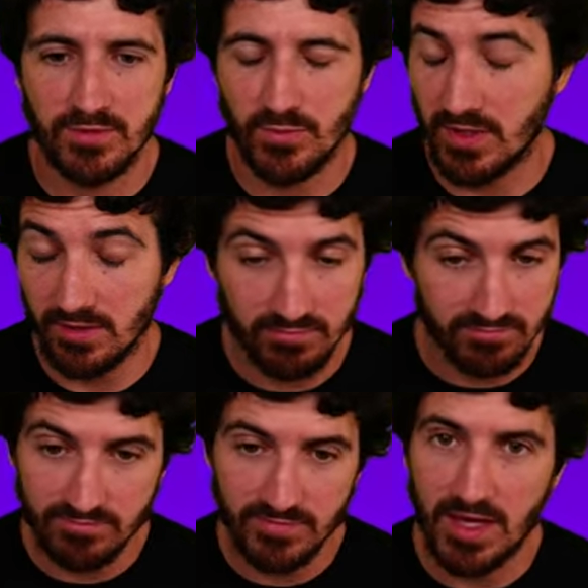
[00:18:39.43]
We can,
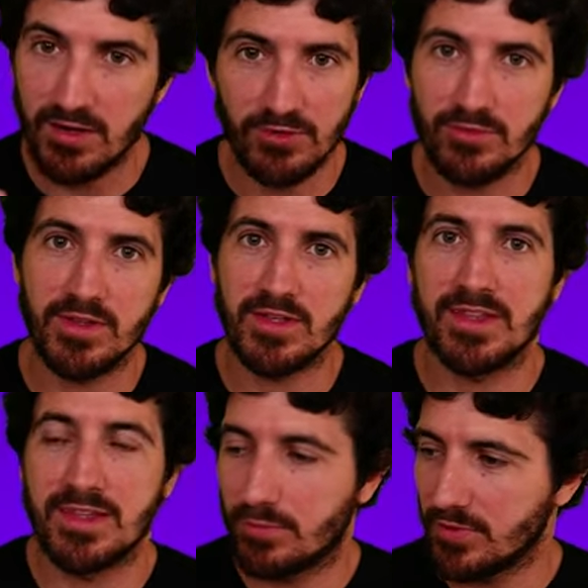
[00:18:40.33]
I don't know,
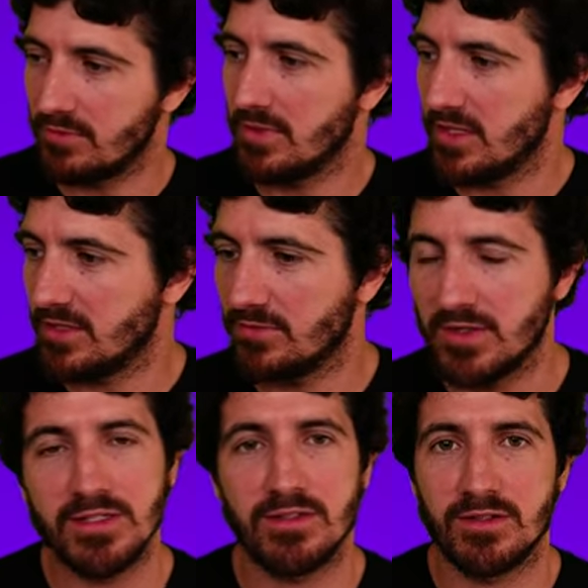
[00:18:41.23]
the possibilities of
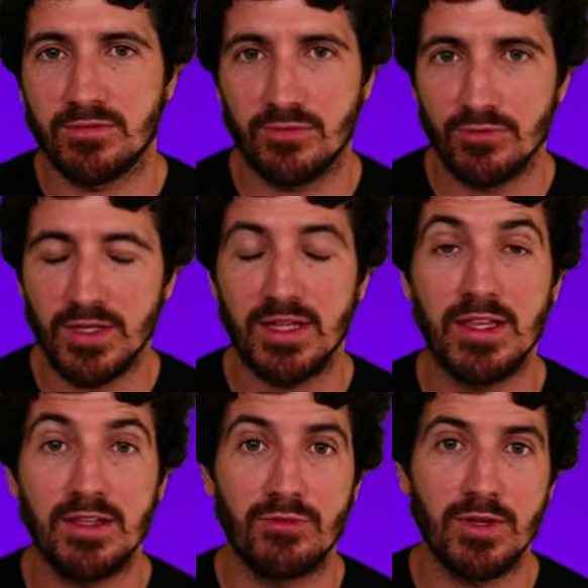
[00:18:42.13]
this are
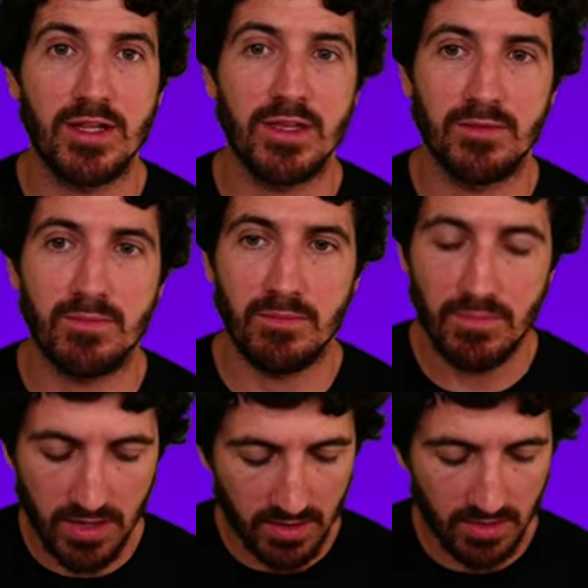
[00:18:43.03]
really, really
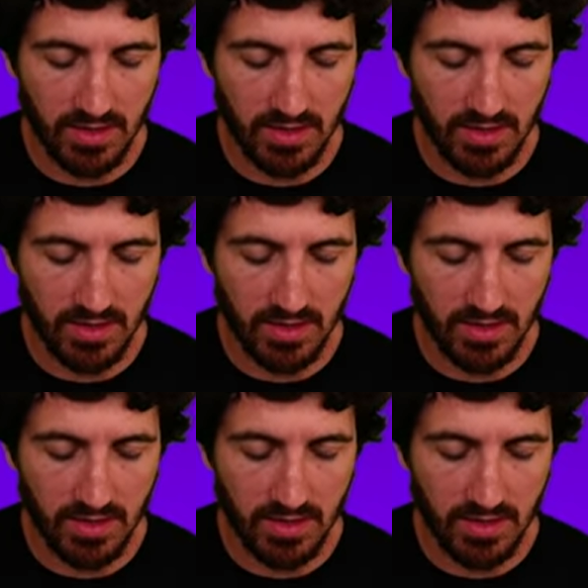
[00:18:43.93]
big,